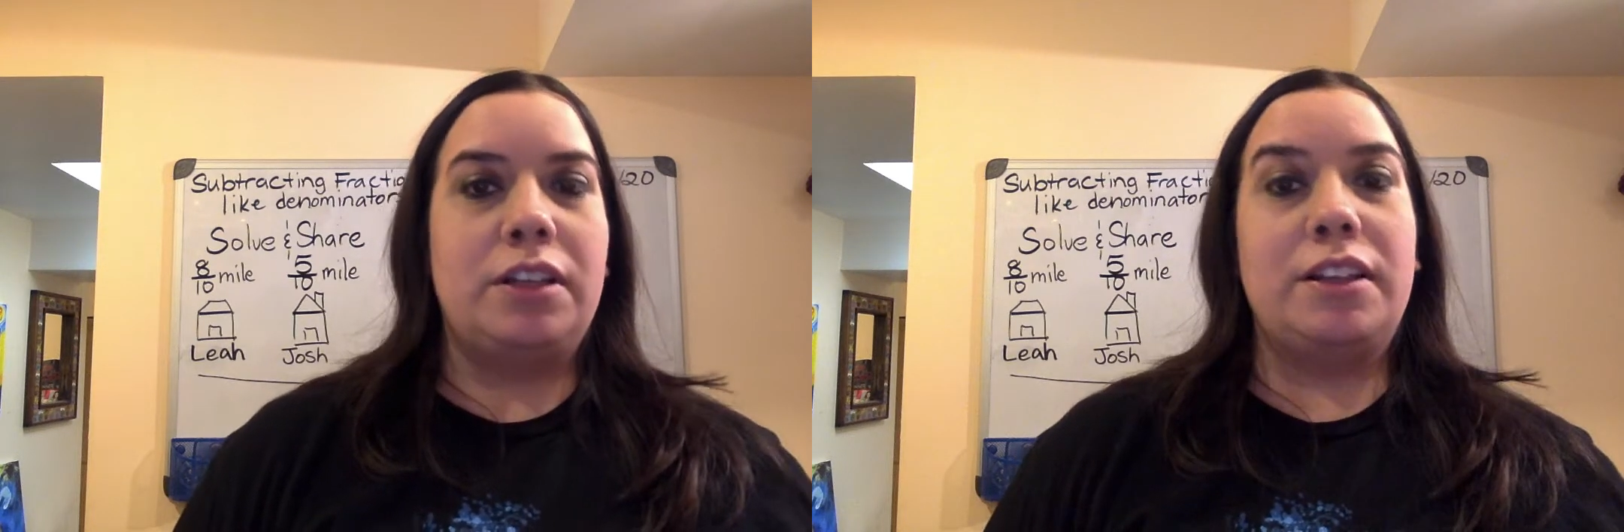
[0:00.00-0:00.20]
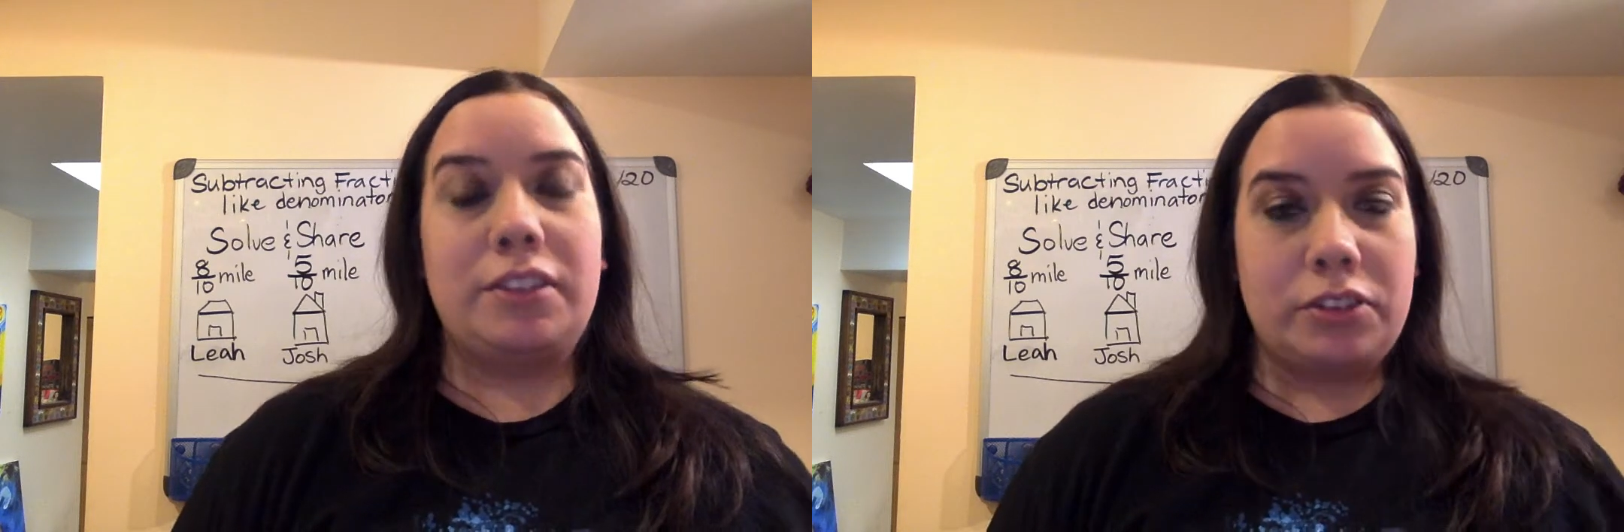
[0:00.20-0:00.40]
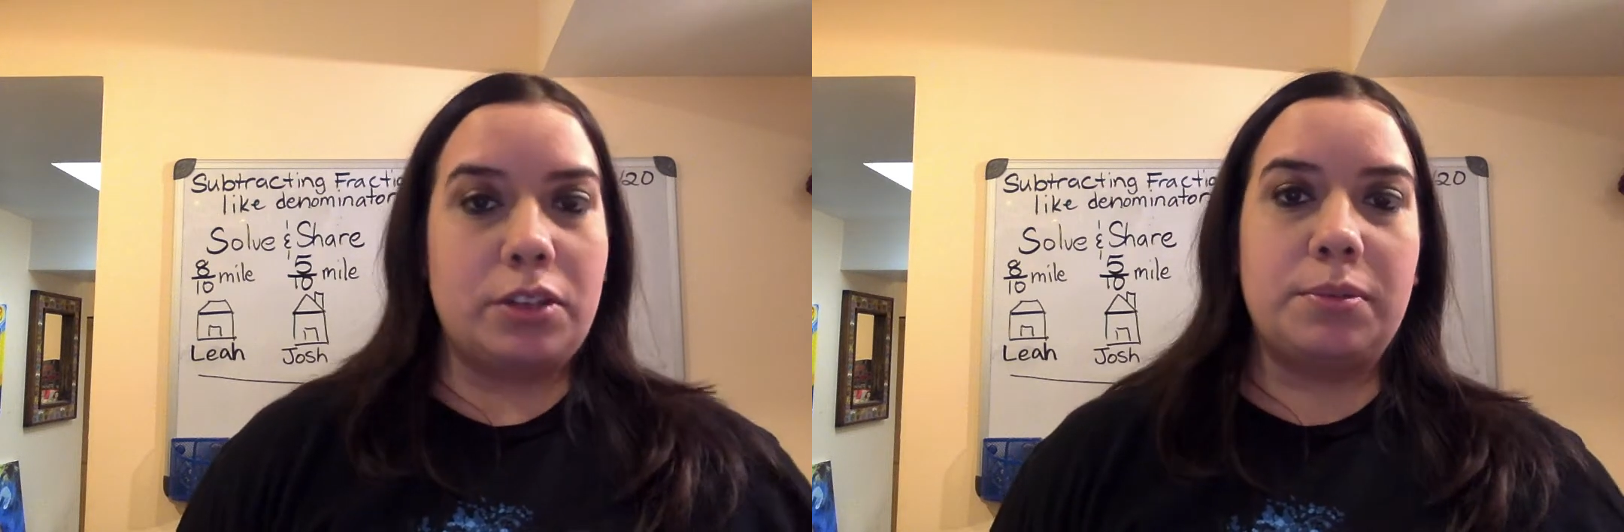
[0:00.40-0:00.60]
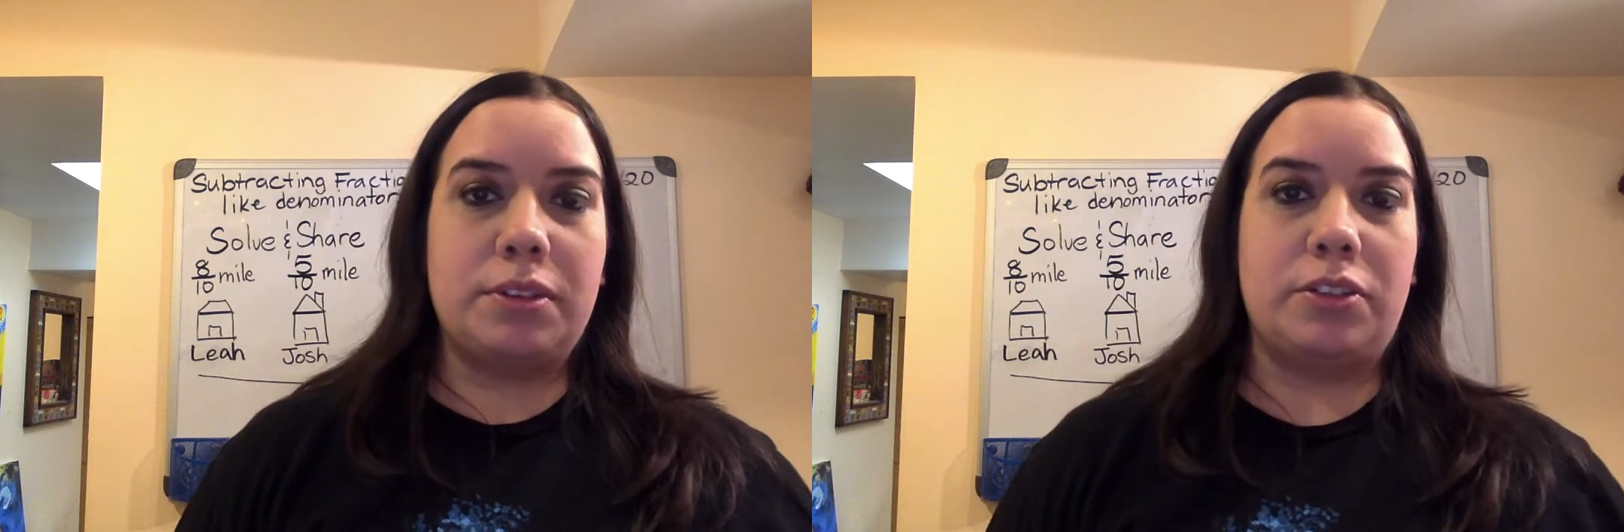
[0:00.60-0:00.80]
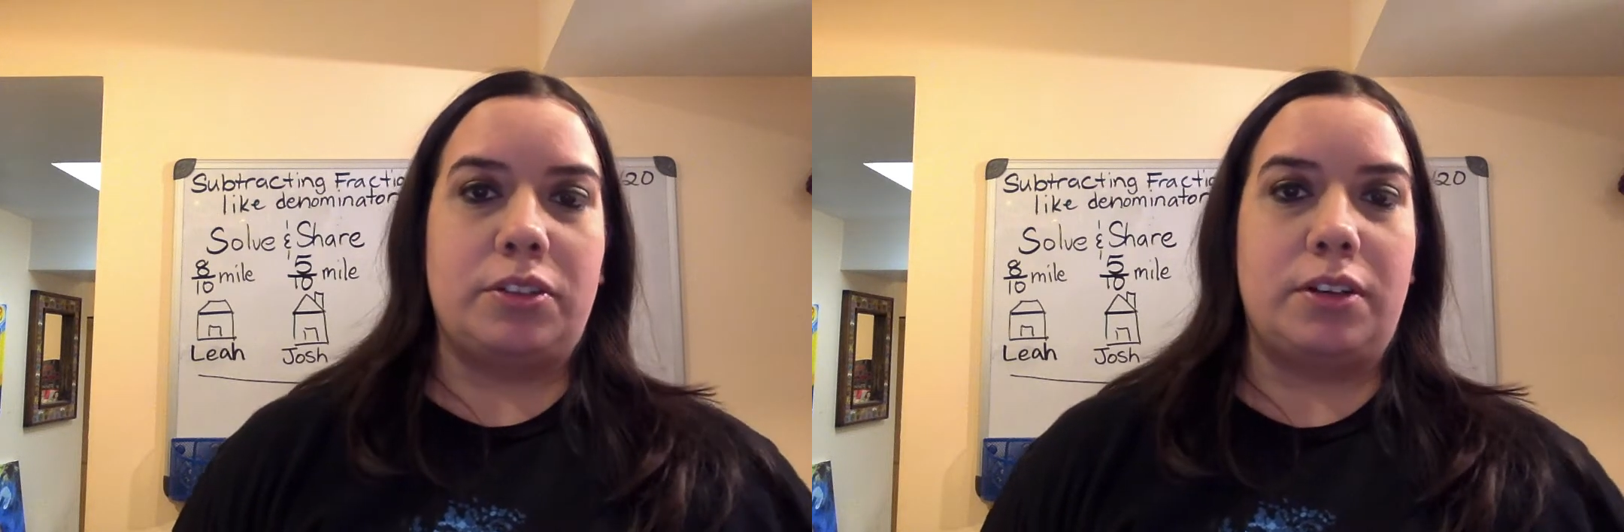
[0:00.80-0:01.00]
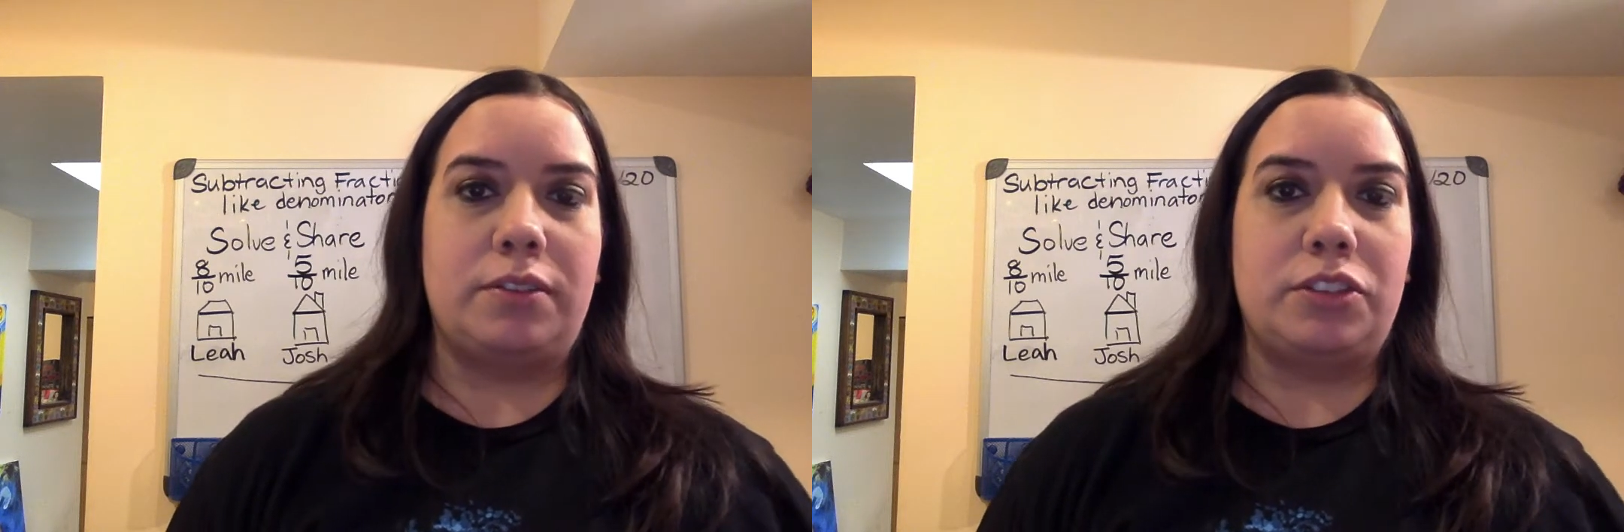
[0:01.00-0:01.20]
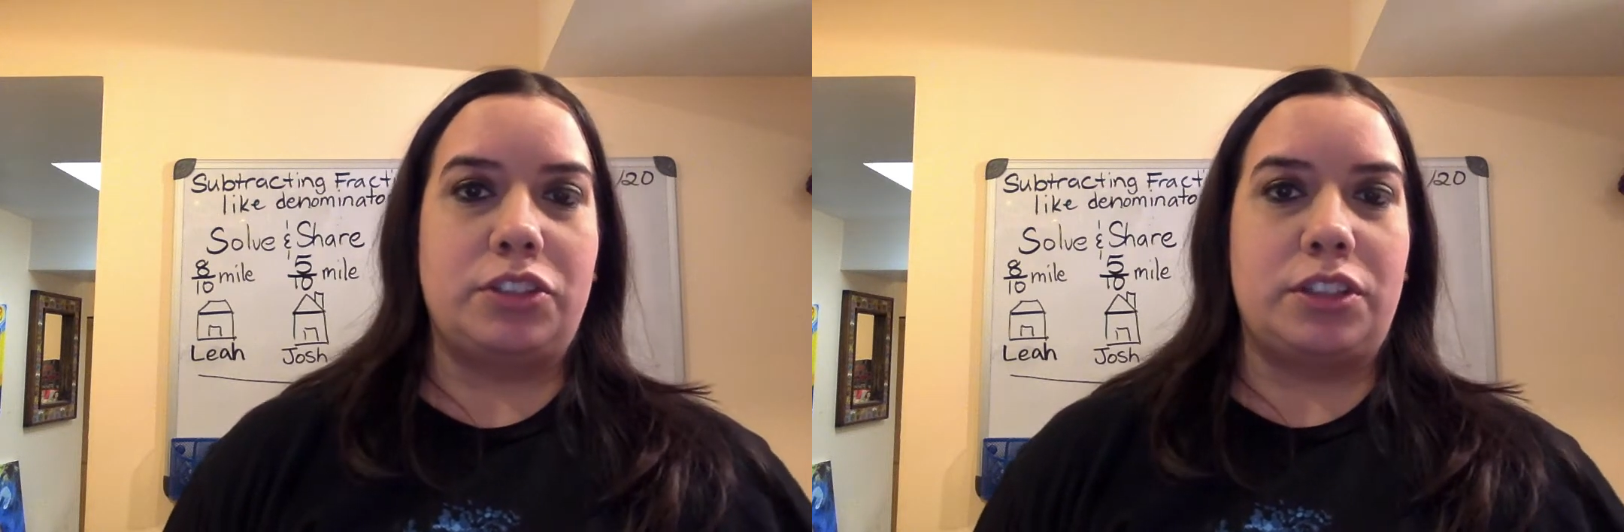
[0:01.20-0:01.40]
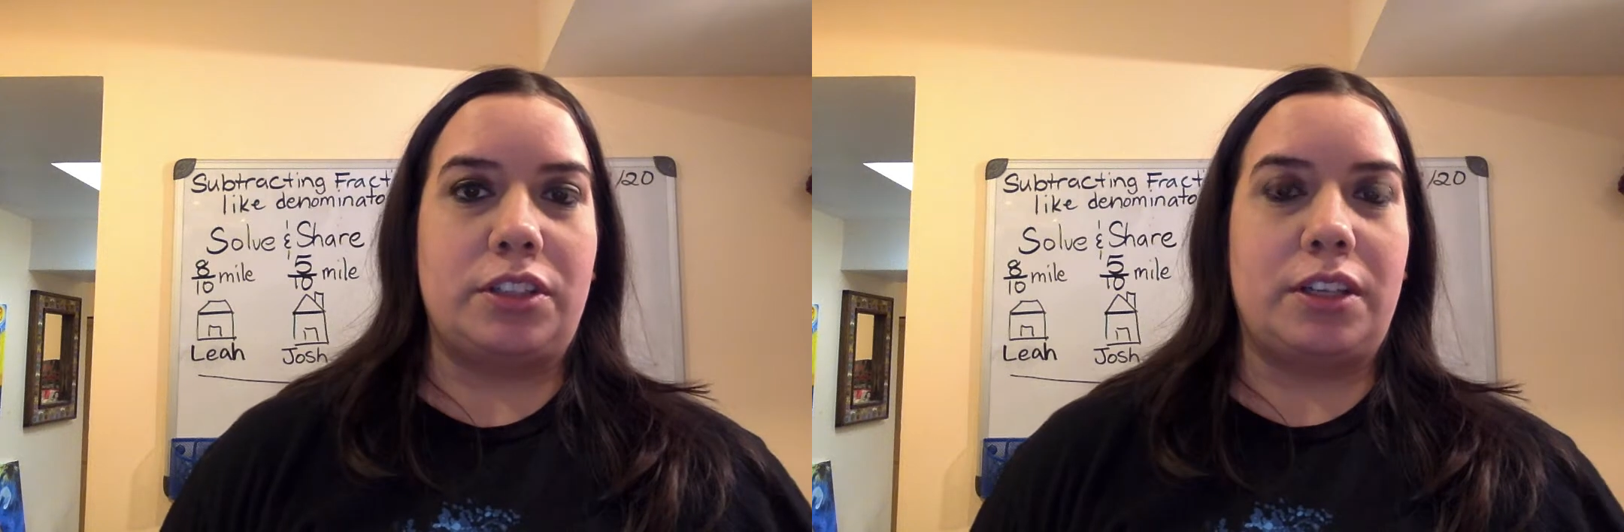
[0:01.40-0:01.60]
Let's start with the solve and
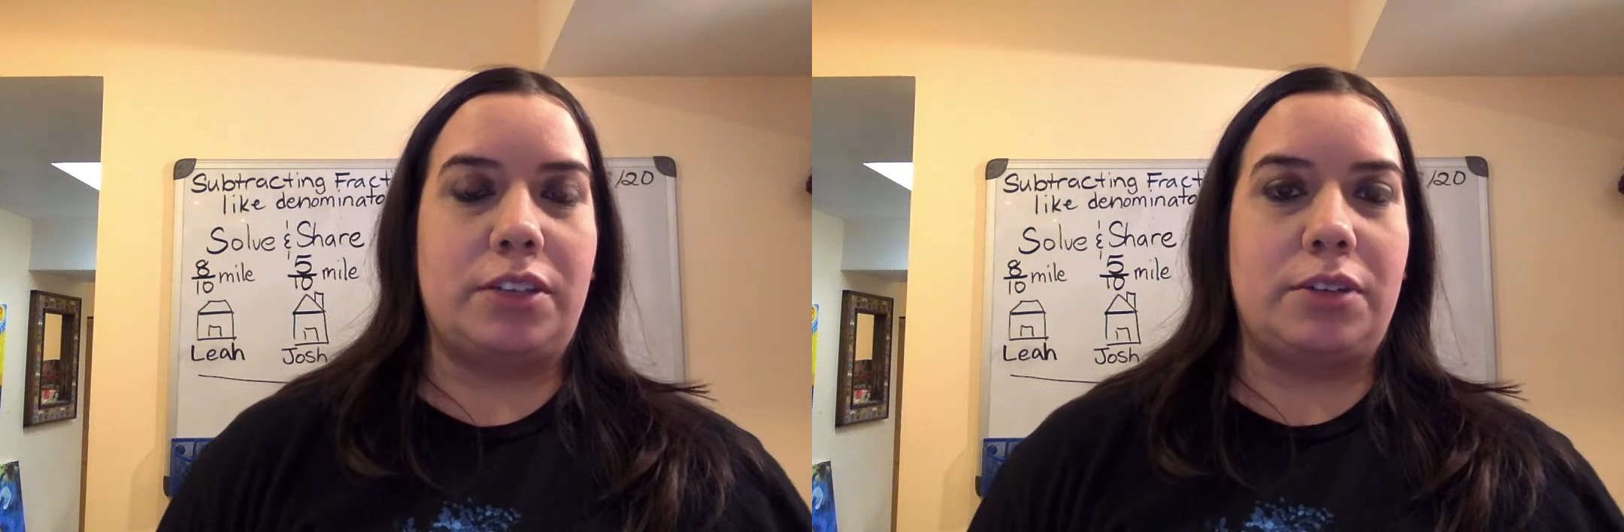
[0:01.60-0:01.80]
share that